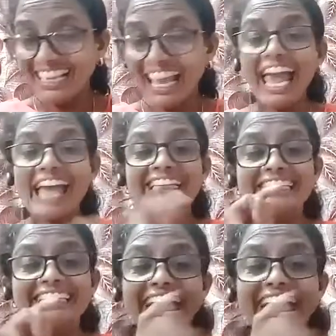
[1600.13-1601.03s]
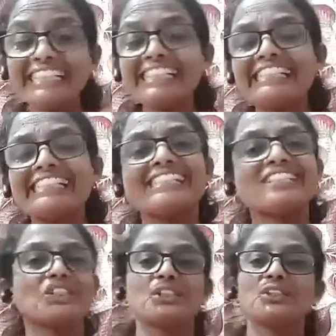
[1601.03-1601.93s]
and then it
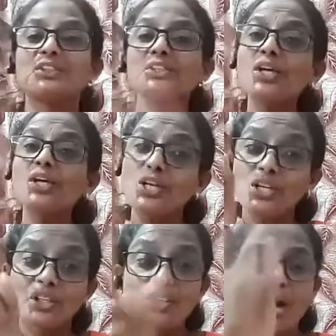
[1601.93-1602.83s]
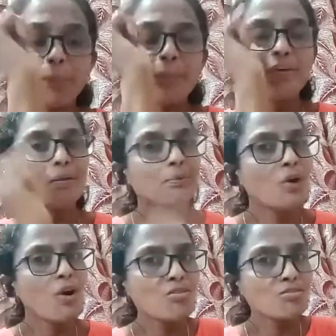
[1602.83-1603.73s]
turns into droplet
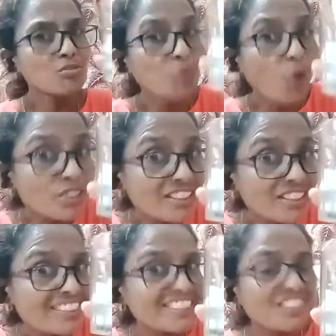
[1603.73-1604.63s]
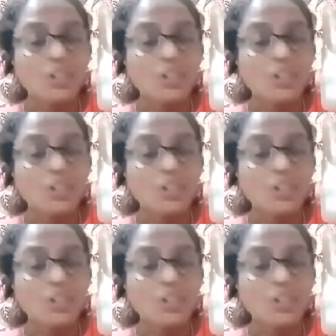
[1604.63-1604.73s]
of water.